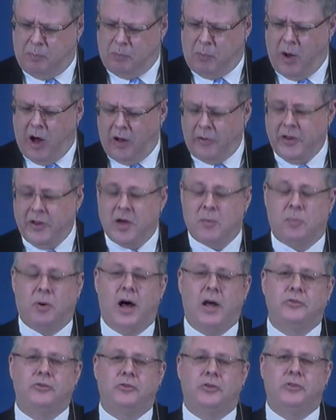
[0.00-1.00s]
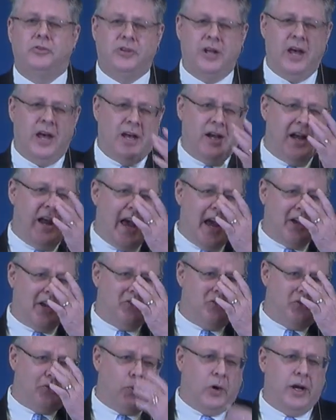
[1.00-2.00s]
Paul the Apostle said in
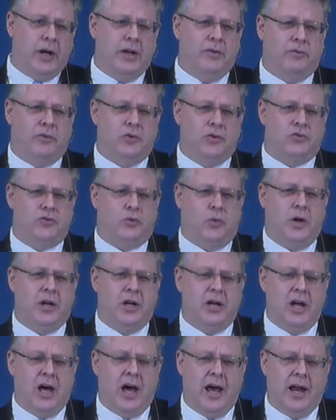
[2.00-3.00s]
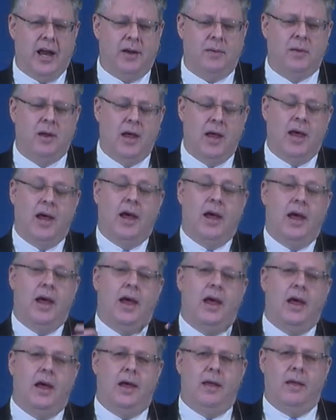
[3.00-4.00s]
Acts 20, verse 29,
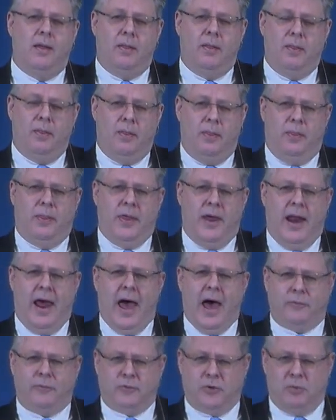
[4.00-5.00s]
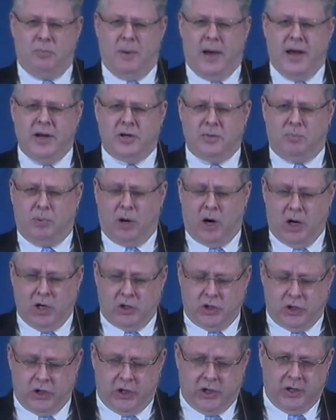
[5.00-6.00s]
that after my
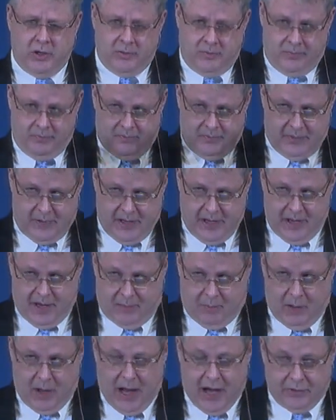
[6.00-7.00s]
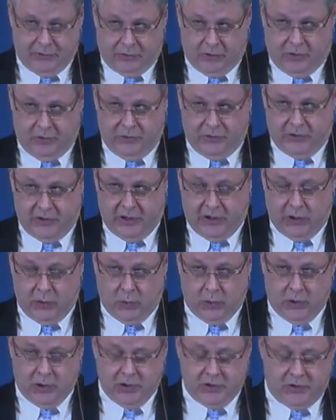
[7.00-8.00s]
departure, the apostles, in other
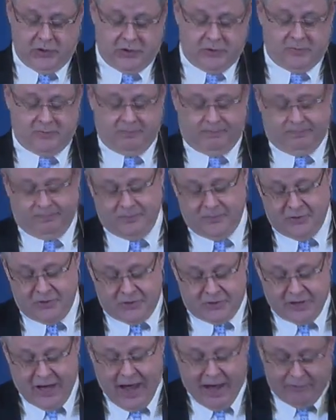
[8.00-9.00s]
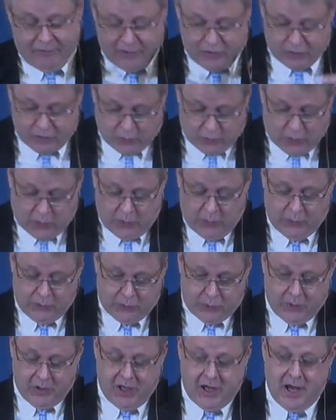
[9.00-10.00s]
words, savage
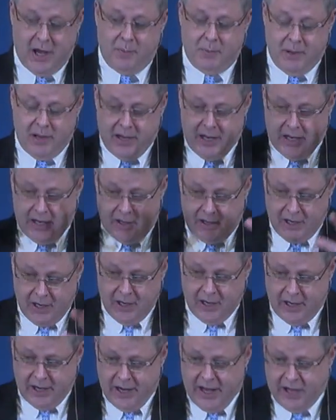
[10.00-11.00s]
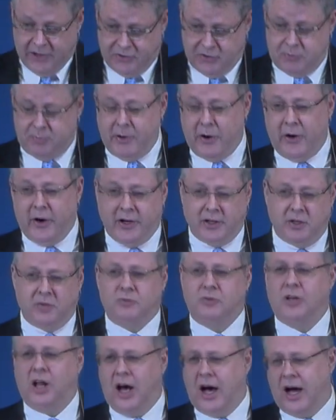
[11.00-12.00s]
wolves would come in, not sparing the
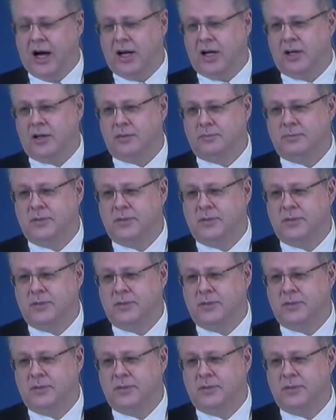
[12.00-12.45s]
flock.